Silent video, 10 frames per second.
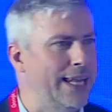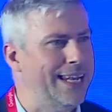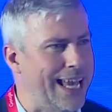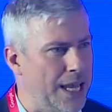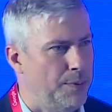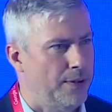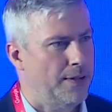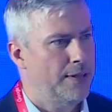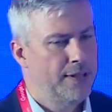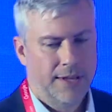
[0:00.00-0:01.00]

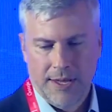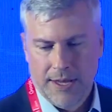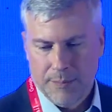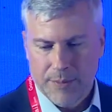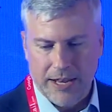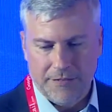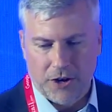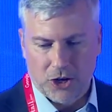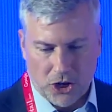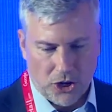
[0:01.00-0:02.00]
enable many of our
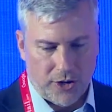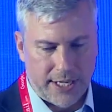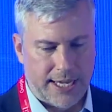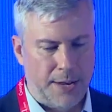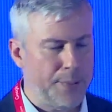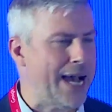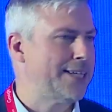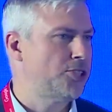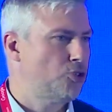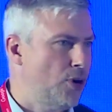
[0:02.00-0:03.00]
current and
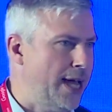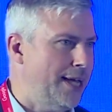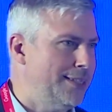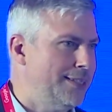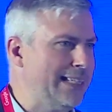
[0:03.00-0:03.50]
past trends,